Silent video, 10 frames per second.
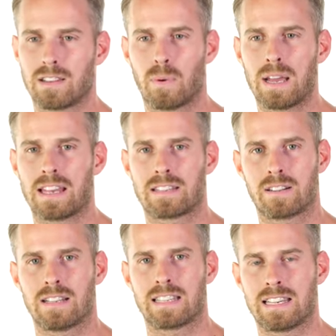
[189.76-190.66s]
and the way they
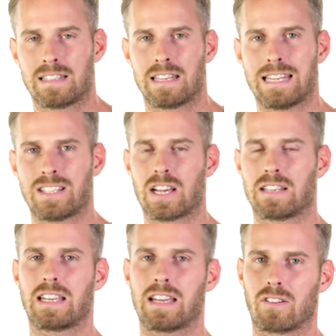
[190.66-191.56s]
size it is in
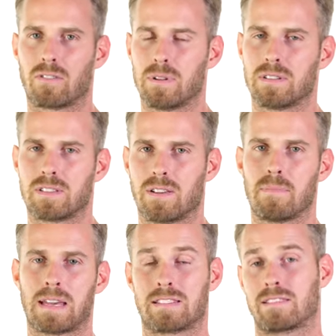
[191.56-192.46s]
chest increments, so it
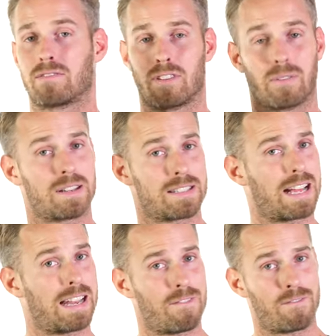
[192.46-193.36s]
makes trying to
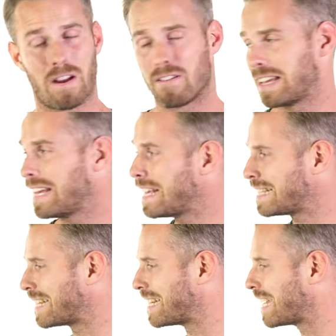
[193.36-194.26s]
understand it very
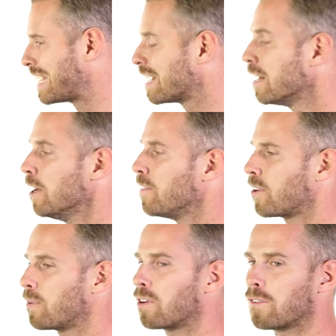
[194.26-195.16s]
easy indeed.
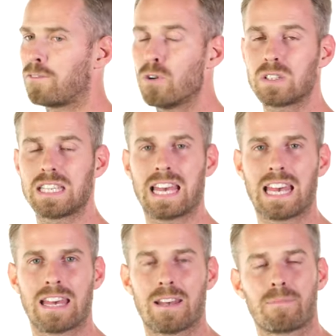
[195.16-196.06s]
So we've got the 40
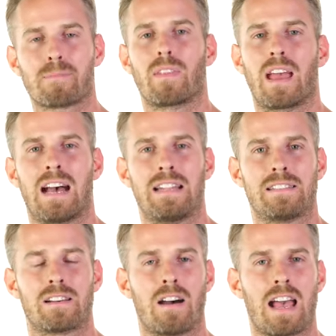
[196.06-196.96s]
here,
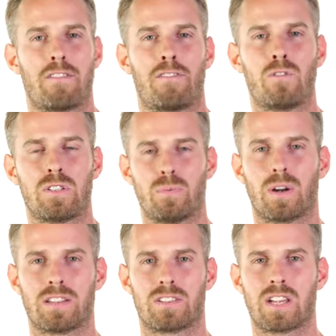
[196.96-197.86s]
and I have a
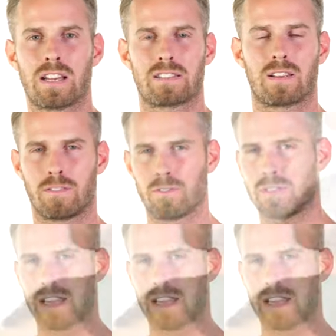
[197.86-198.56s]
41 inch chest, so the 40